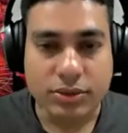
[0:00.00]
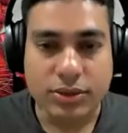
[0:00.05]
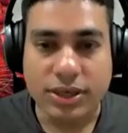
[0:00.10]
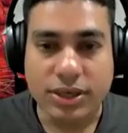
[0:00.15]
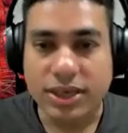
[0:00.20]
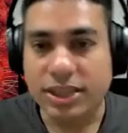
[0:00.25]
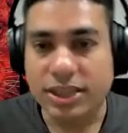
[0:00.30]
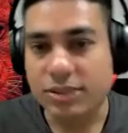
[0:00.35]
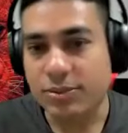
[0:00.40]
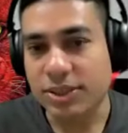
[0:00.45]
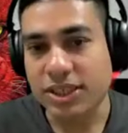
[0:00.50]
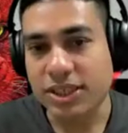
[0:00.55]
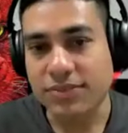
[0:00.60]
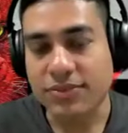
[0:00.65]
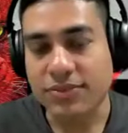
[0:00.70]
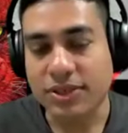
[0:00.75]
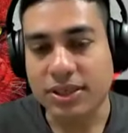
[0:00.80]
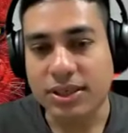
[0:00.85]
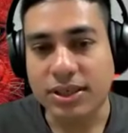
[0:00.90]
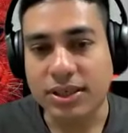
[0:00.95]
you need a
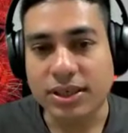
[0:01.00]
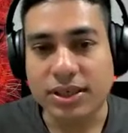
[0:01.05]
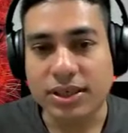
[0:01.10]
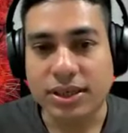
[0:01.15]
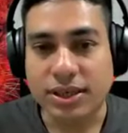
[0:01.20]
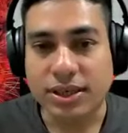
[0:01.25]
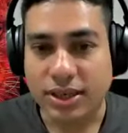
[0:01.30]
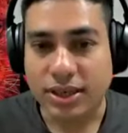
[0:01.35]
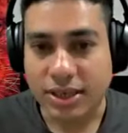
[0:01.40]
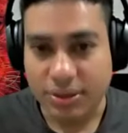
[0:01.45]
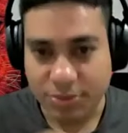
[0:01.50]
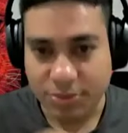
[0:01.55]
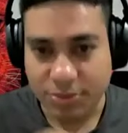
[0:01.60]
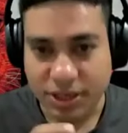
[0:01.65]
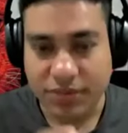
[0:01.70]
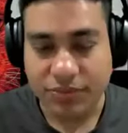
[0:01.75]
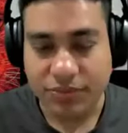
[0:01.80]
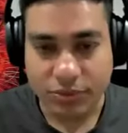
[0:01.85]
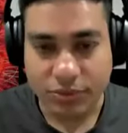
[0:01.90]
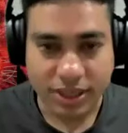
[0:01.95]
specific
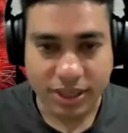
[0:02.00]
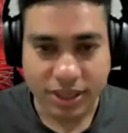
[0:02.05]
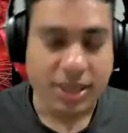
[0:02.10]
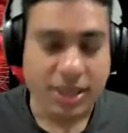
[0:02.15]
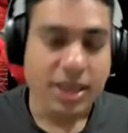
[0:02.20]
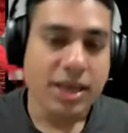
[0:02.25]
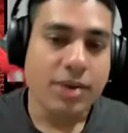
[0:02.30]
repeat viewing.